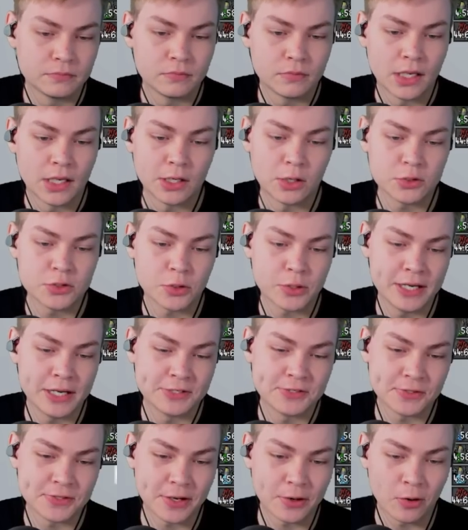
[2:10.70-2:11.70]
It also
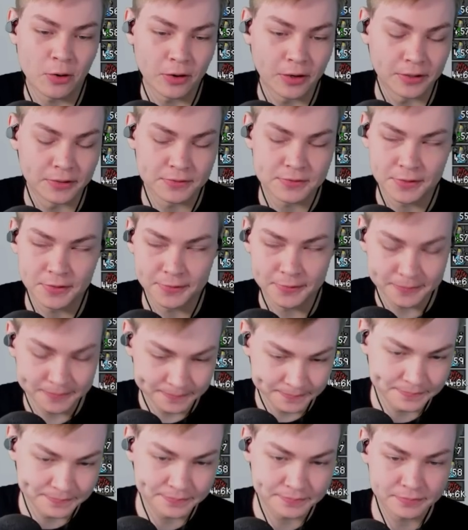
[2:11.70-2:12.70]
cancels out hard, so
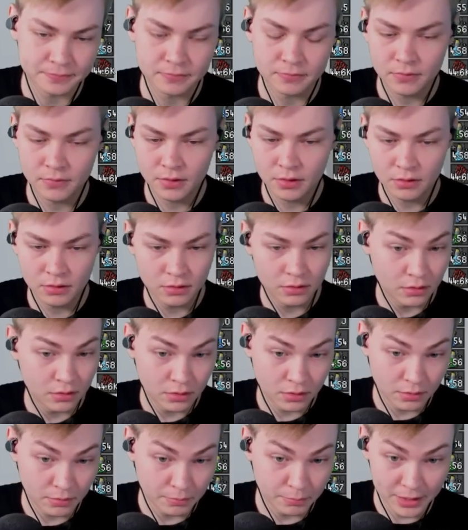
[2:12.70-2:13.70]

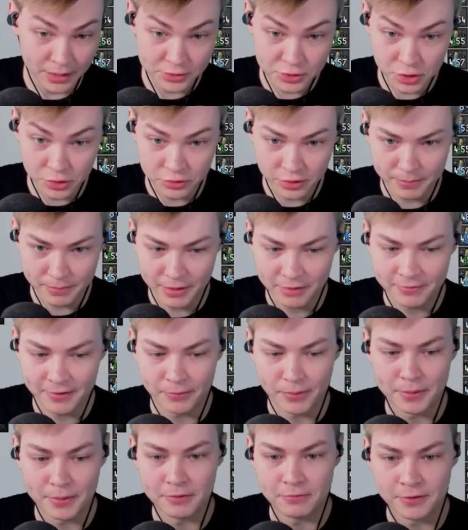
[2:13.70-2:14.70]
make sure you drink Menophyte
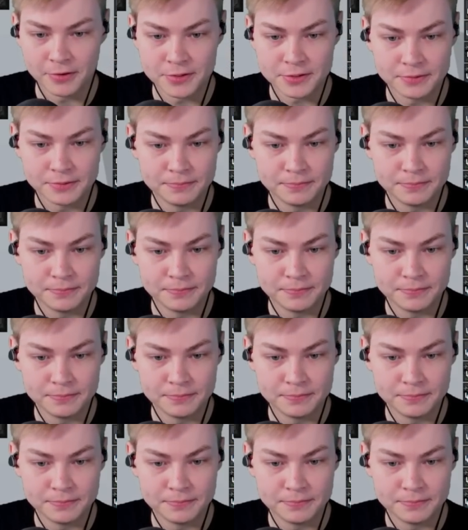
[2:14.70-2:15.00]
Remedy first.